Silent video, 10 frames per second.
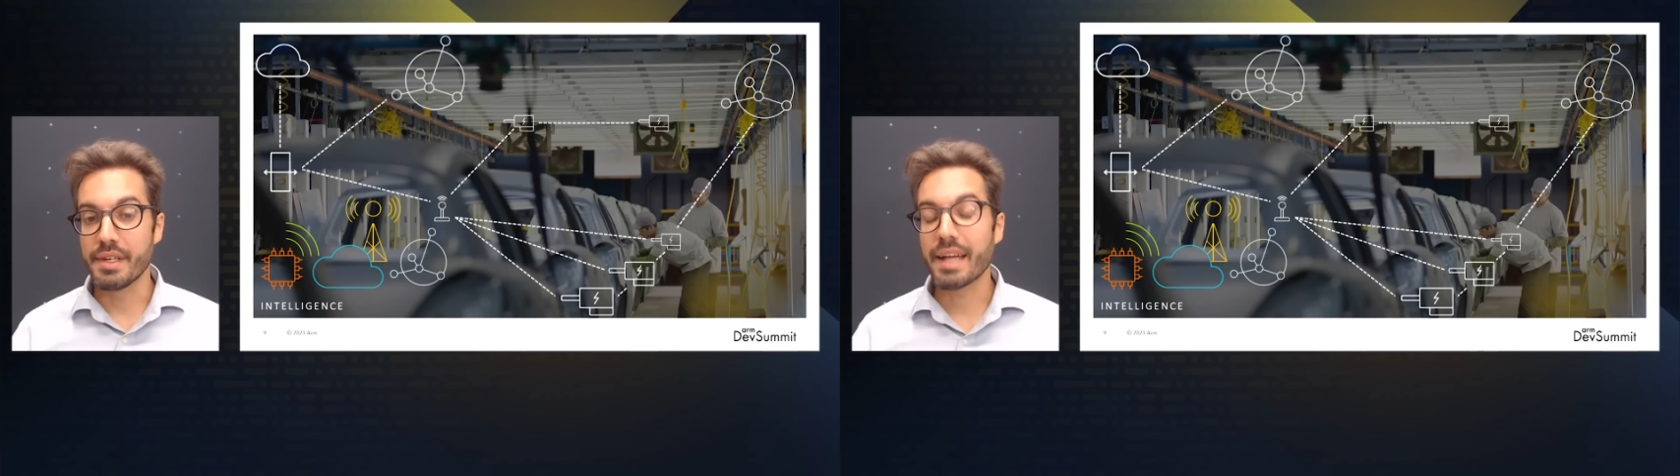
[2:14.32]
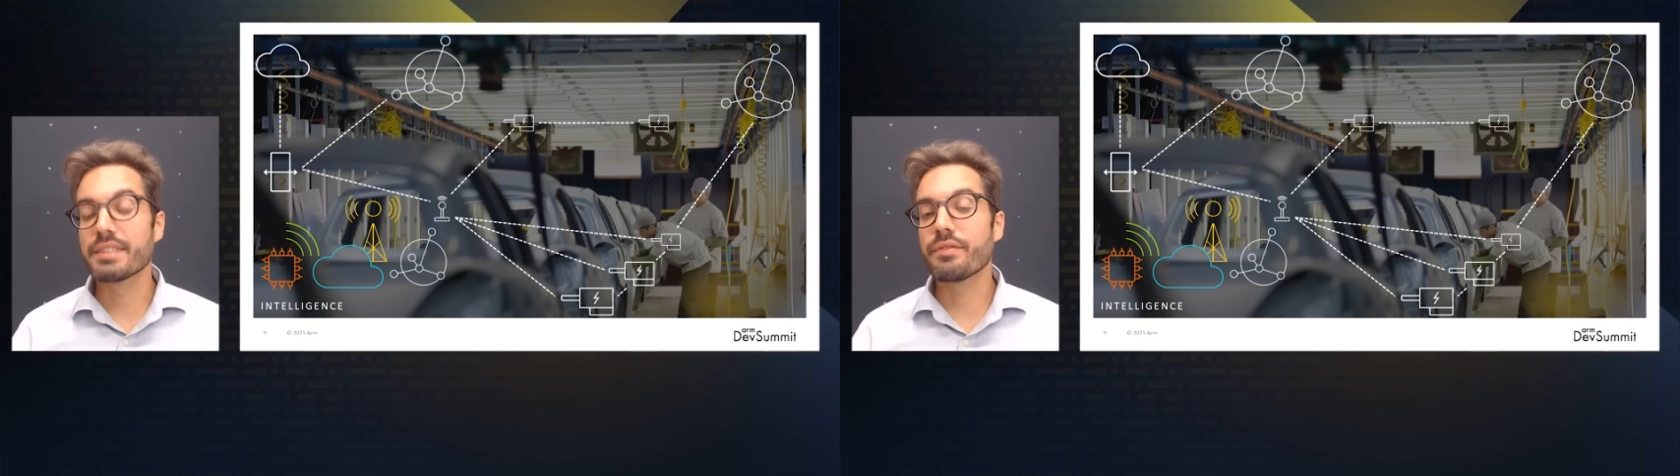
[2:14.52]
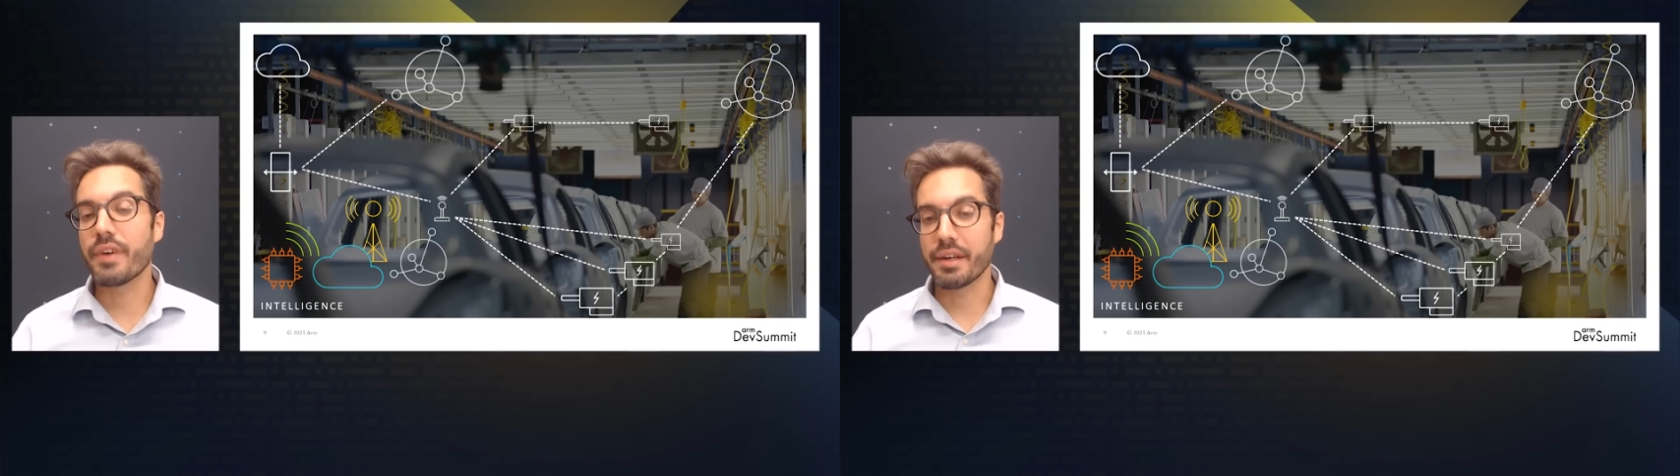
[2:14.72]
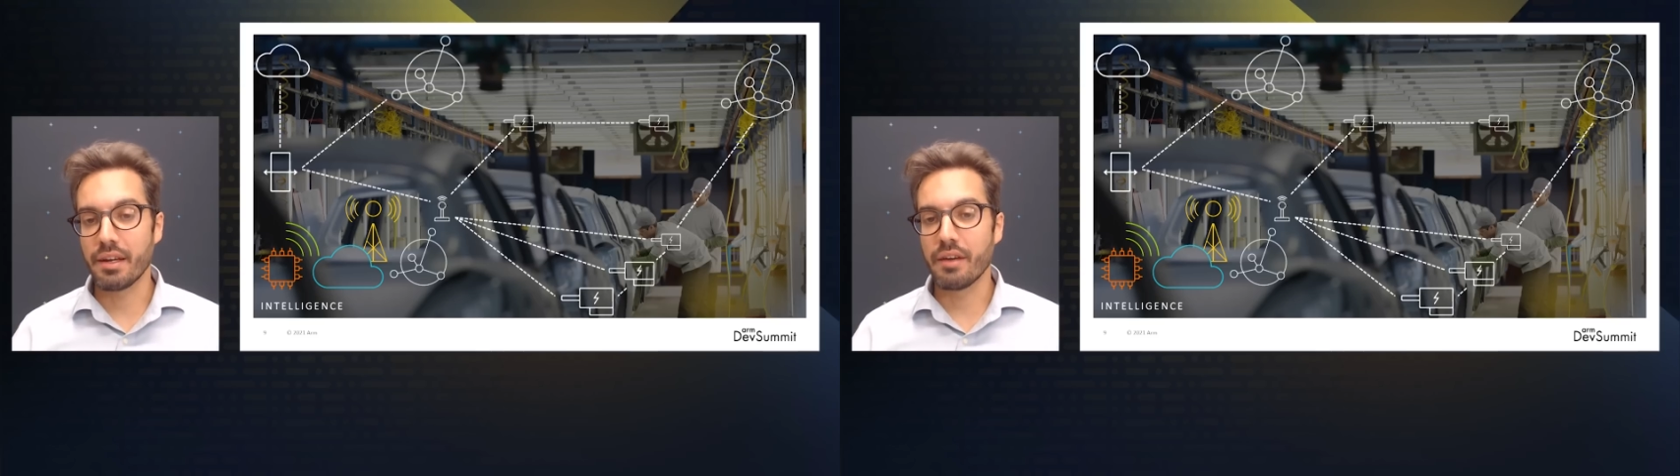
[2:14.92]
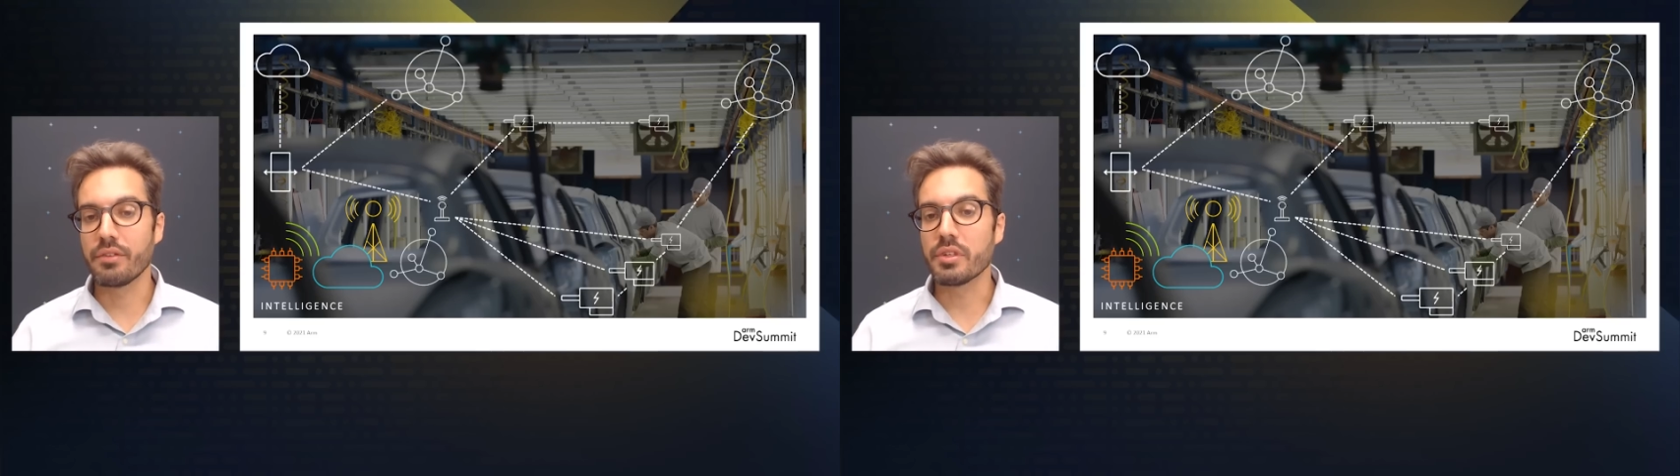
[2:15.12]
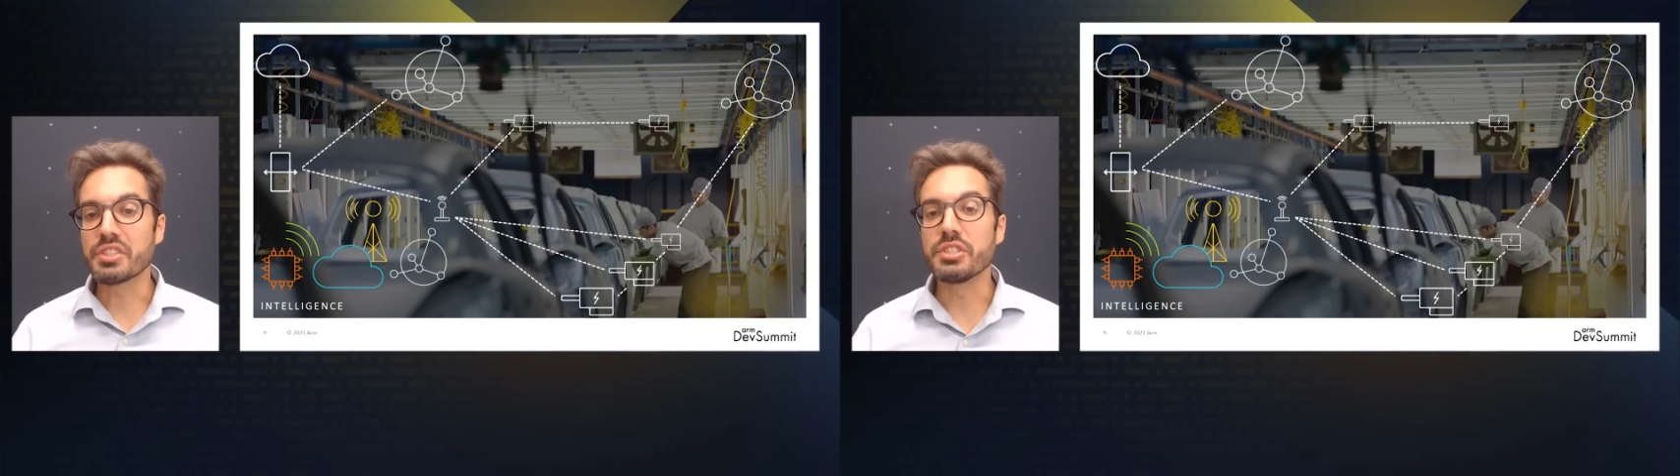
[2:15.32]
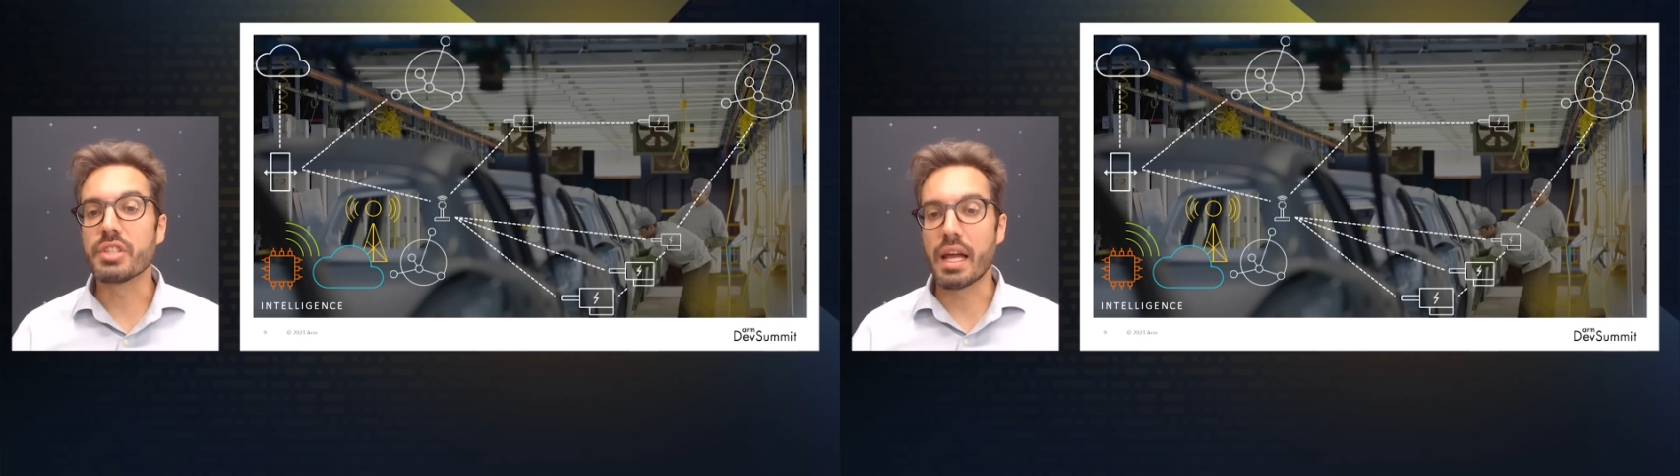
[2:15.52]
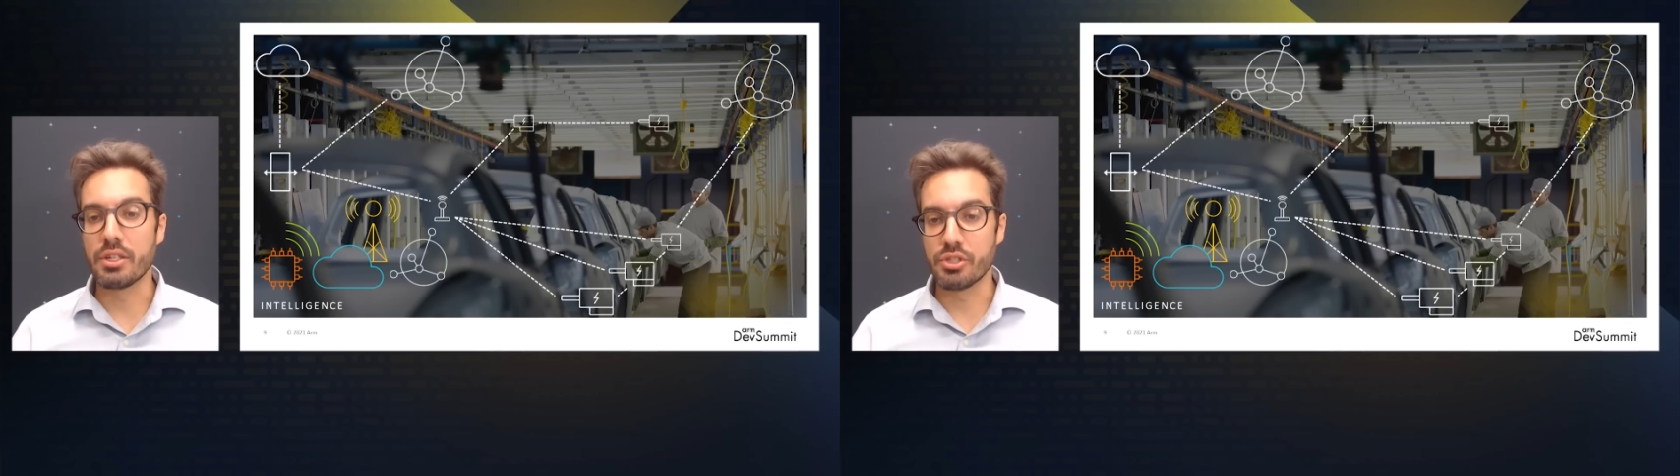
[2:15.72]
The next and final level is
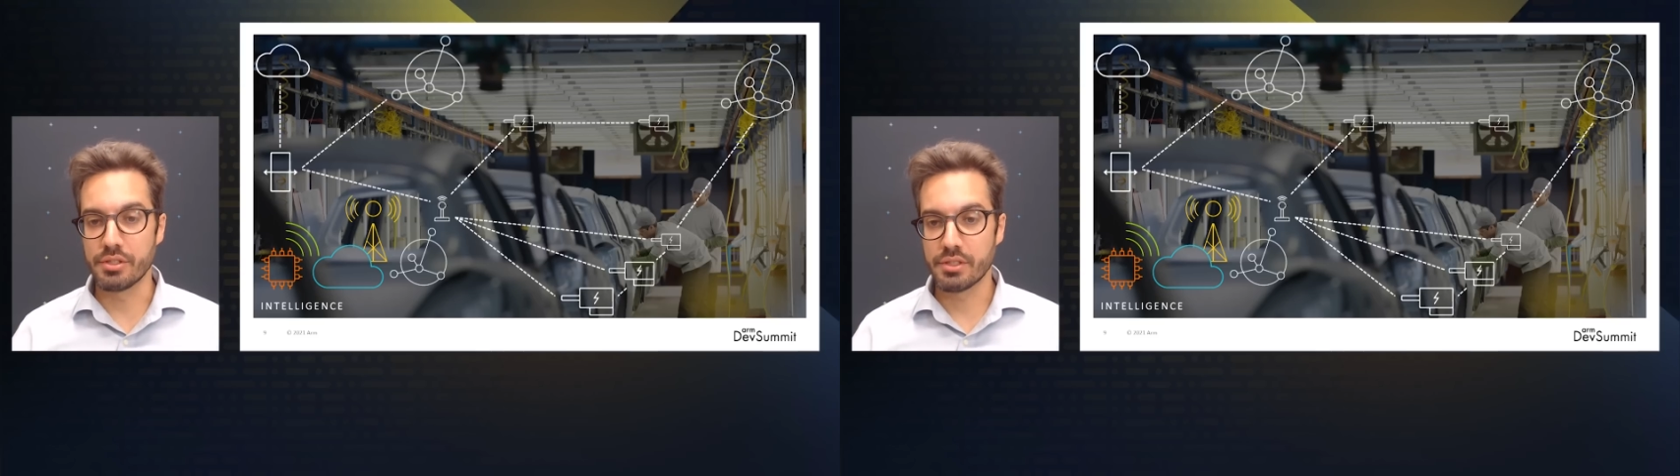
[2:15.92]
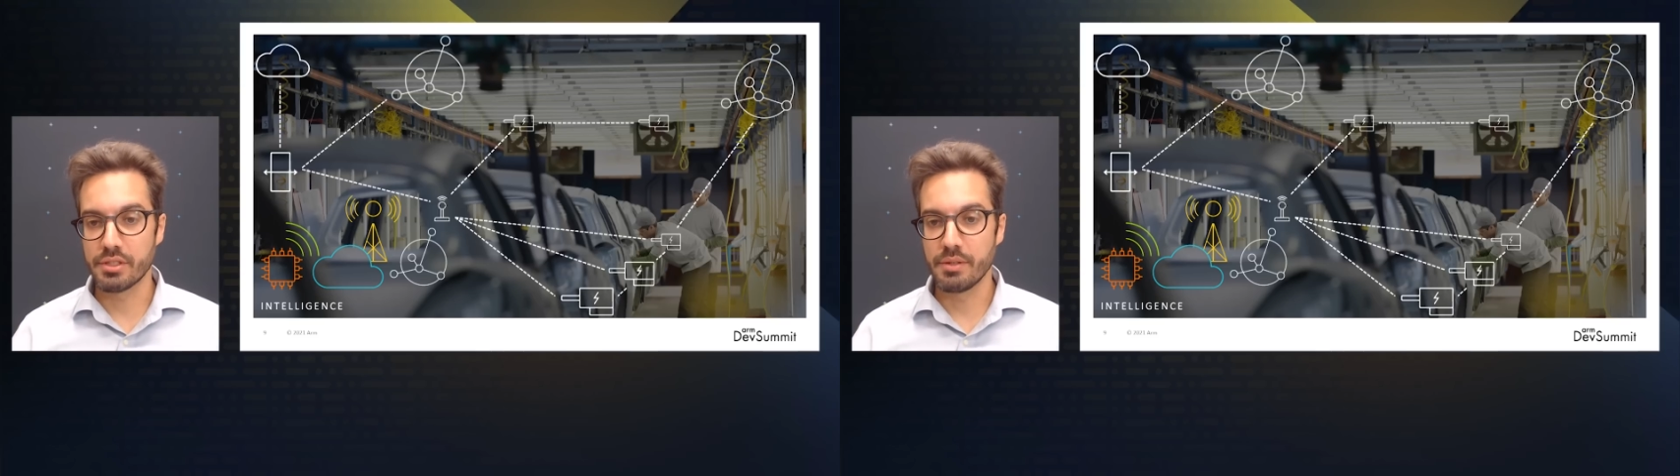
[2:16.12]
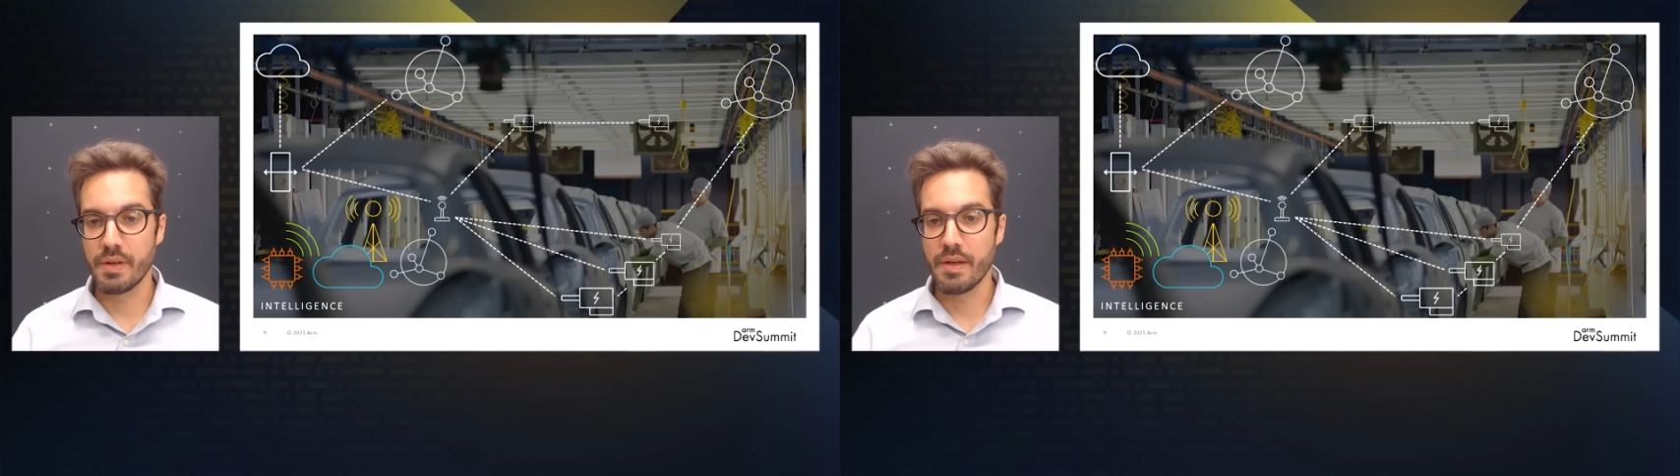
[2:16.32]
intelligence.